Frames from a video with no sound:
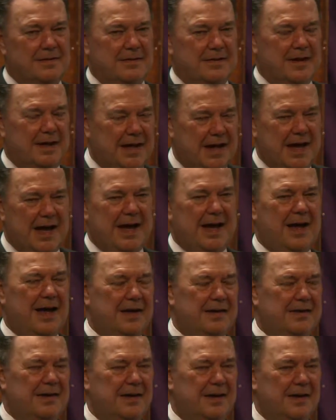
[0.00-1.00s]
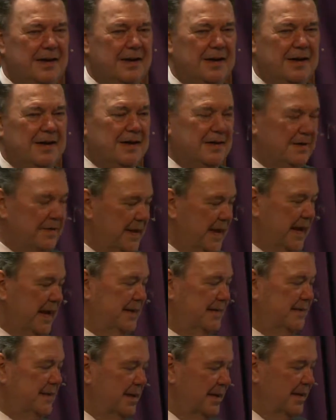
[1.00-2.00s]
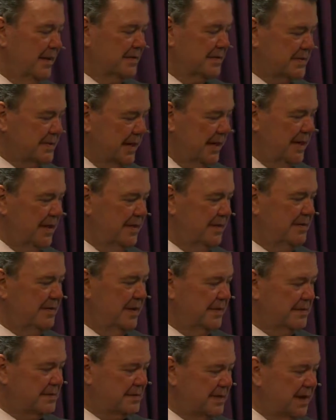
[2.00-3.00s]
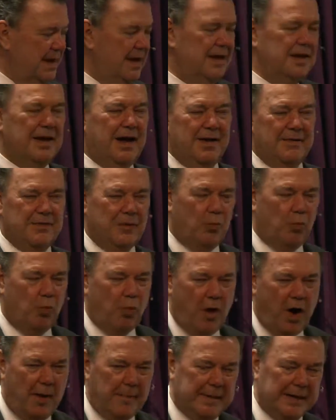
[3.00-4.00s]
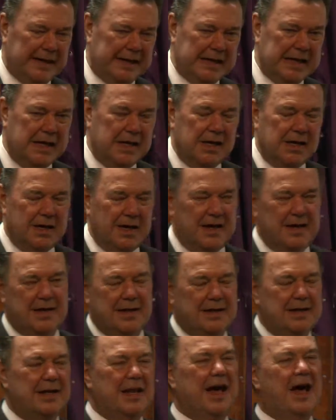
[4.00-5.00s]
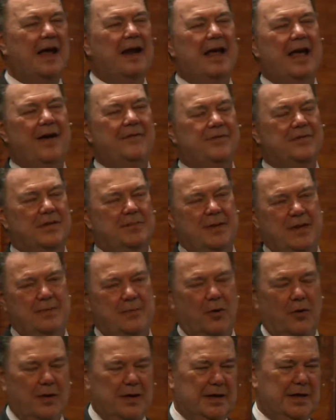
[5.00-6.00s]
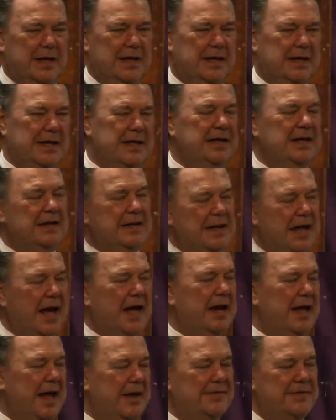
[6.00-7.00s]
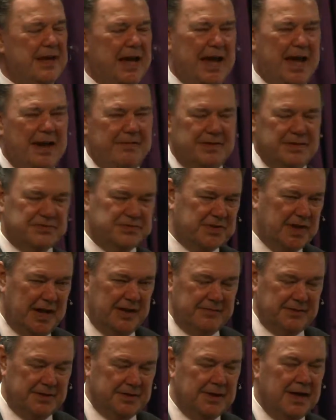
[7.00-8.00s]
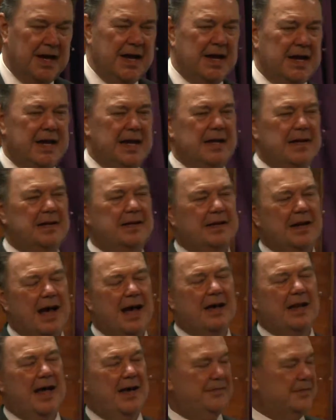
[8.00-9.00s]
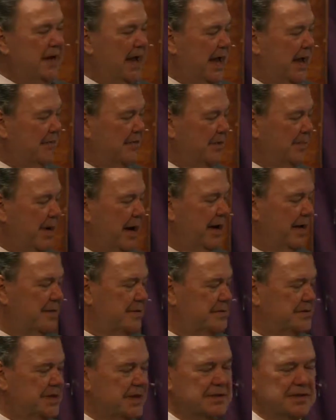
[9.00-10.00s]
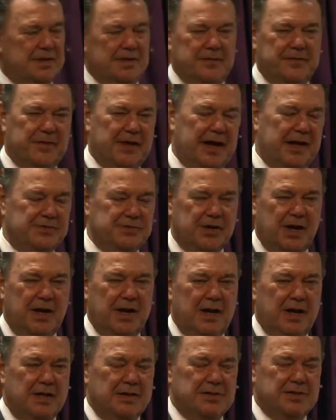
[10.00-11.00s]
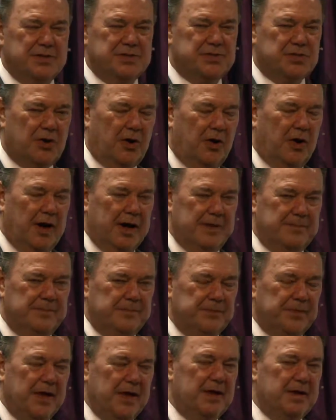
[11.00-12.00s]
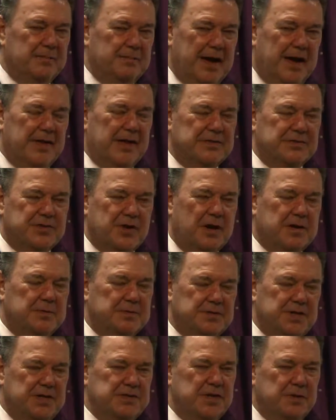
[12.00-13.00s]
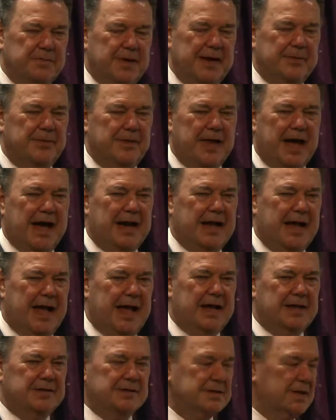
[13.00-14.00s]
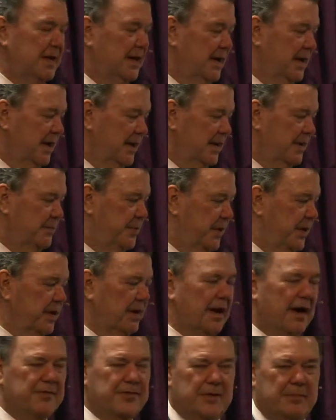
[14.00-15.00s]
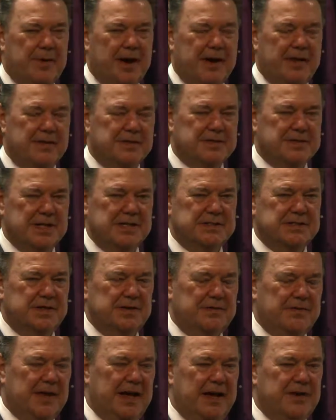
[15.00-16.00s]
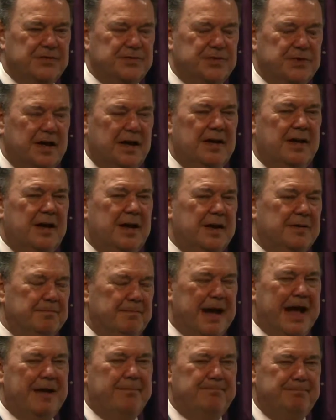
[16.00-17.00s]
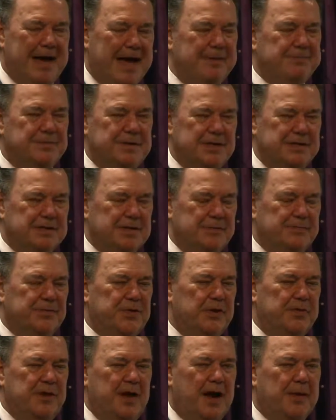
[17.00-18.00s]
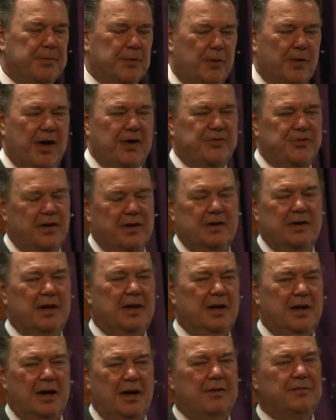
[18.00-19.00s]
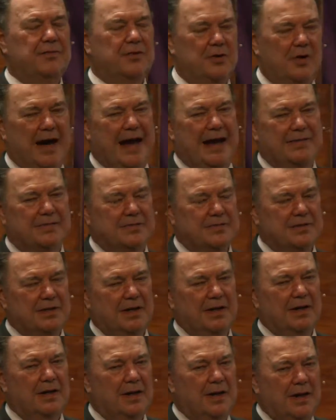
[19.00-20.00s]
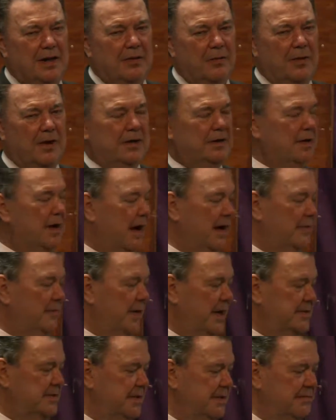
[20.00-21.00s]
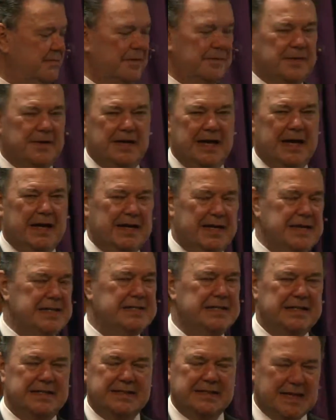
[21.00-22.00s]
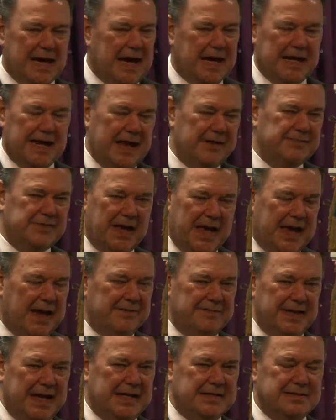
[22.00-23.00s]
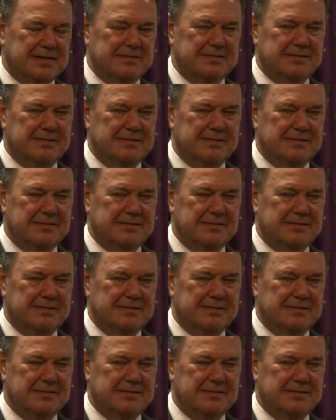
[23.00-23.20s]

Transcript: He had that the seed of the woman. He did not have to be born again. He did not have to have a Savior. He did not have to have the body of the sins of the flesh destroyed by that circumcision made without hands and the putting off the body of the sins of the flesh uh, by baptism through the operation of Christ uh, when God raised him from the dead. He did not have to have that.